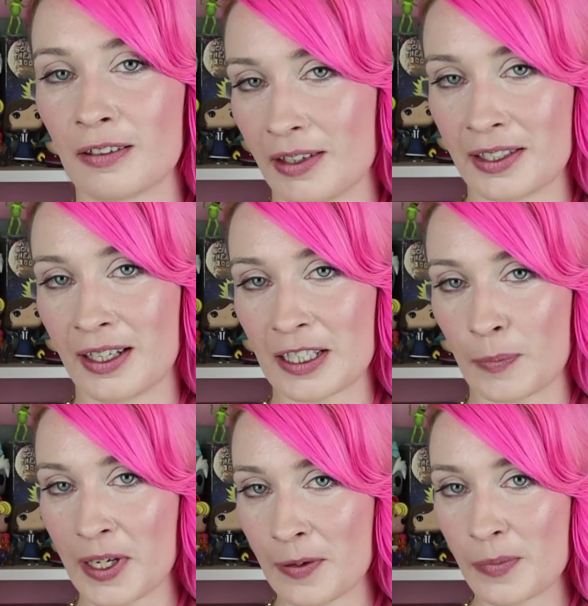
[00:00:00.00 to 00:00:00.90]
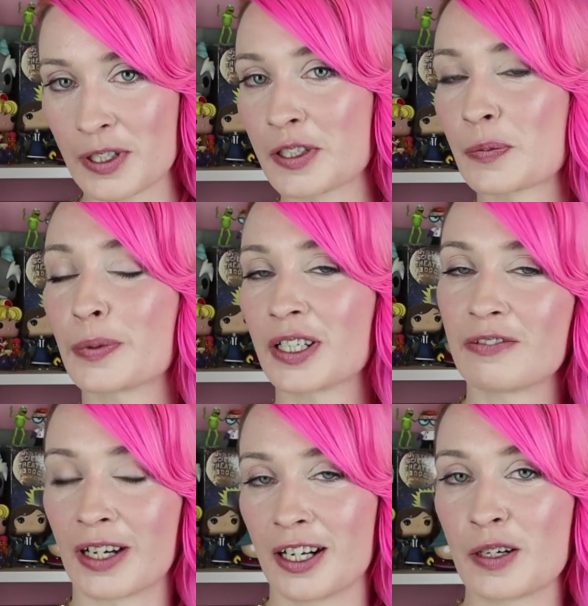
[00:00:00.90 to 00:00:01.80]
So this next meme is
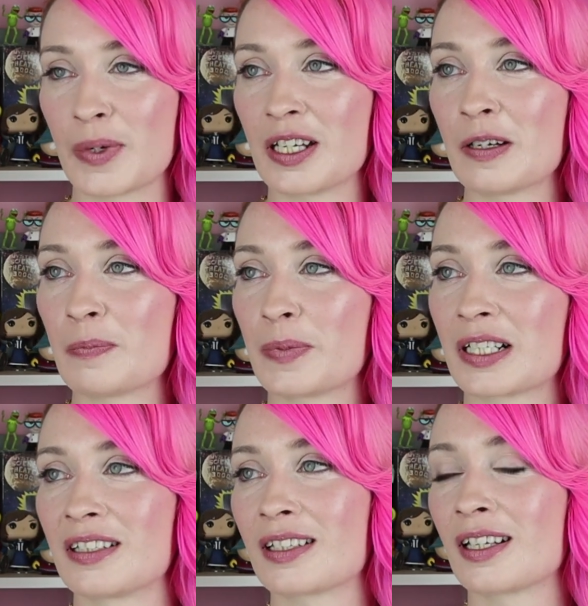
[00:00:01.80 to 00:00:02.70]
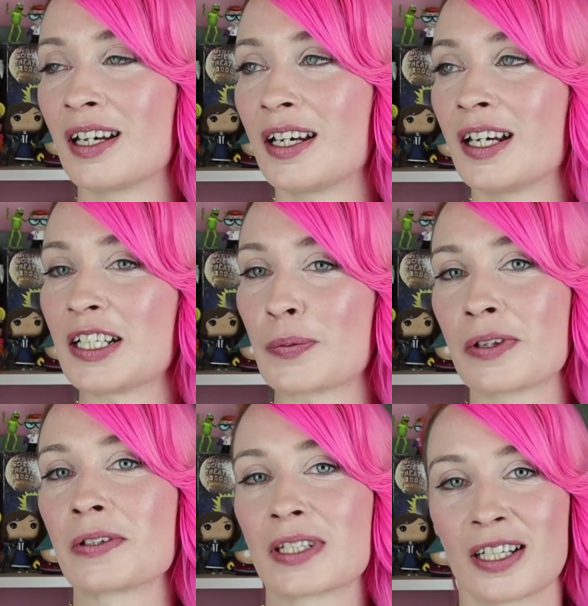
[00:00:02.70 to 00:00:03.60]
pretty funny to me because it's one
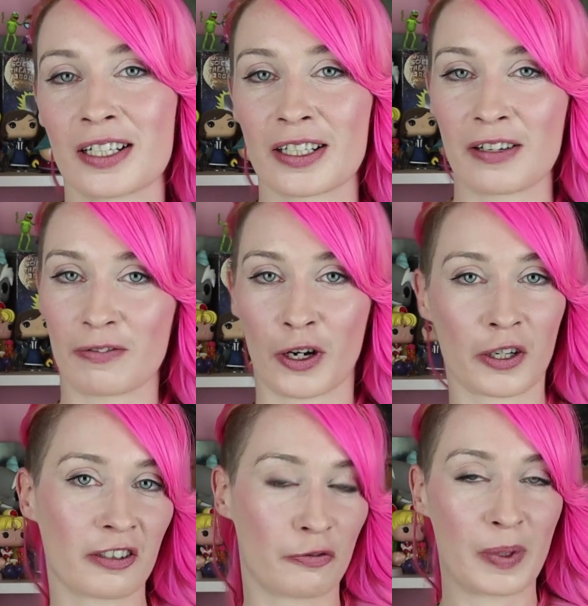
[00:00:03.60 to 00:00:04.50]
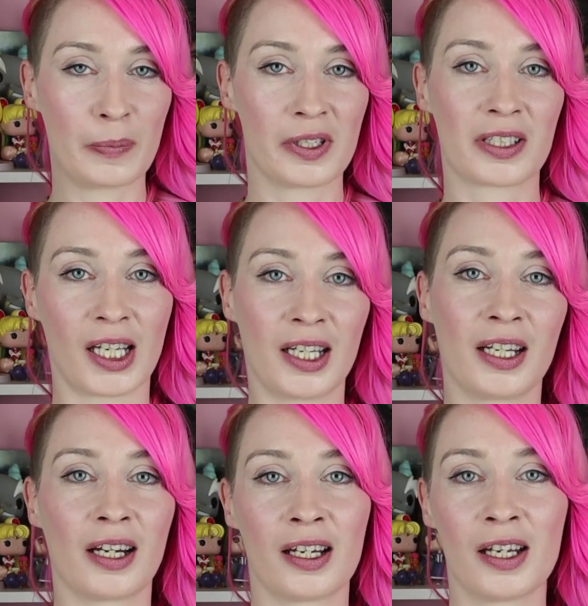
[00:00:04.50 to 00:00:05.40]
of those things I've heard of people
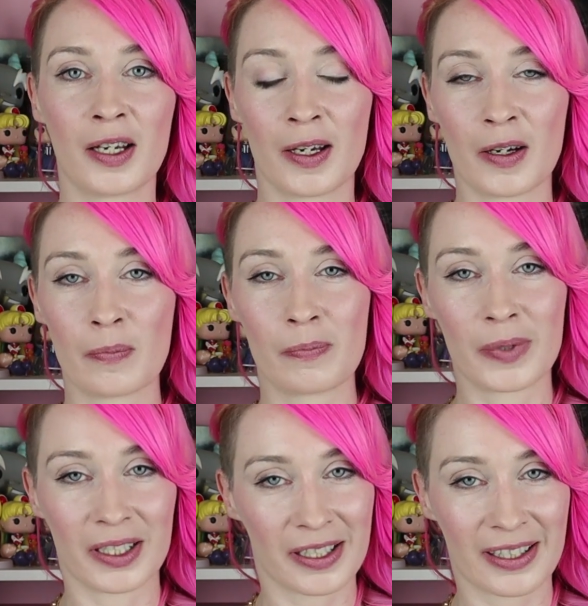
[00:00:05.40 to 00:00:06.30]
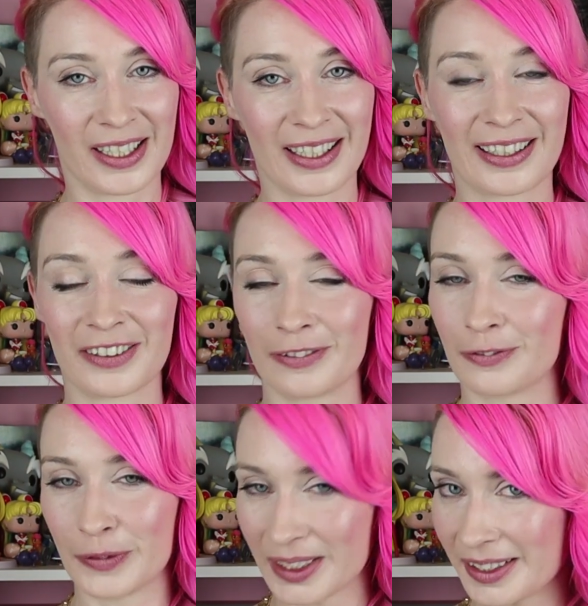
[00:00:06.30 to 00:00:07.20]
saying but it's just like,
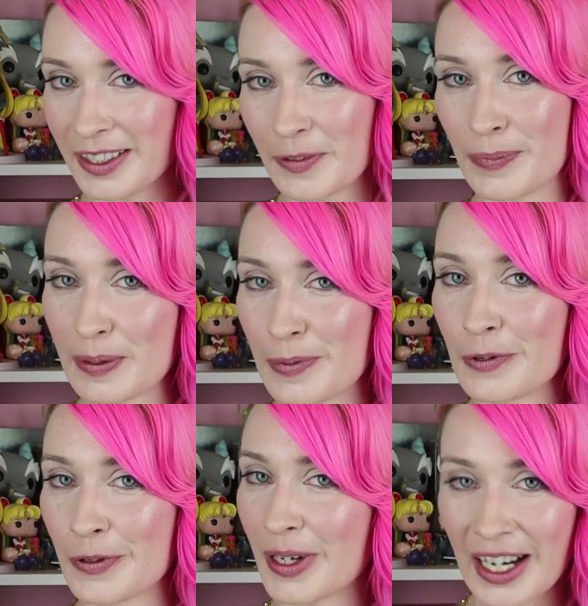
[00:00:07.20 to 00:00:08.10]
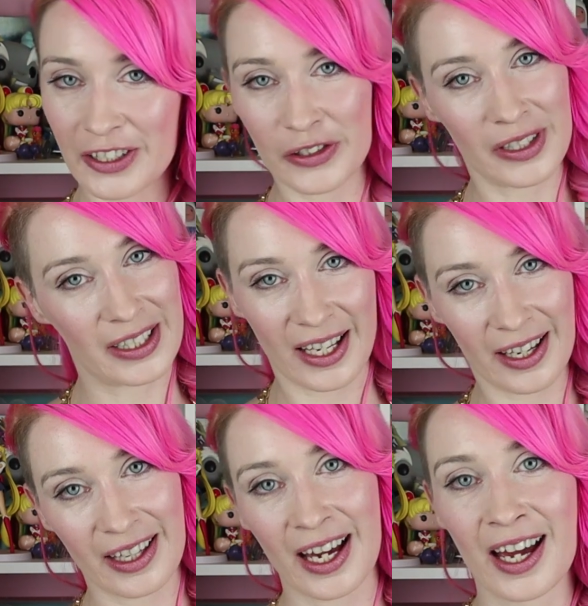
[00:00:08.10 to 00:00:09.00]
really? People actually
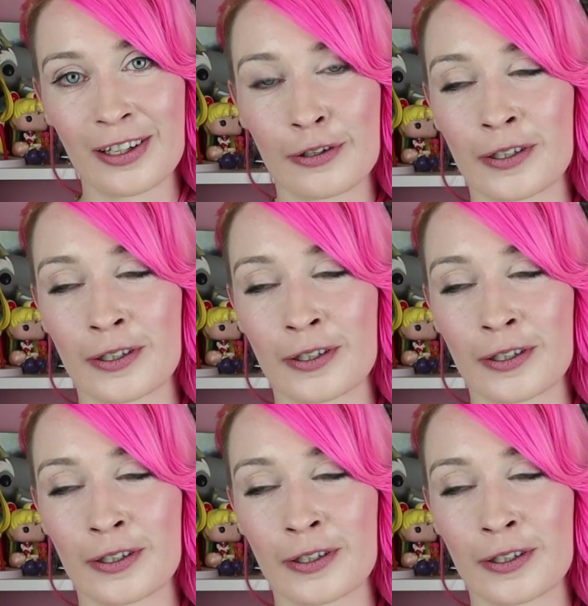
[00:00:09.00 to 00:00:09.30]
say that?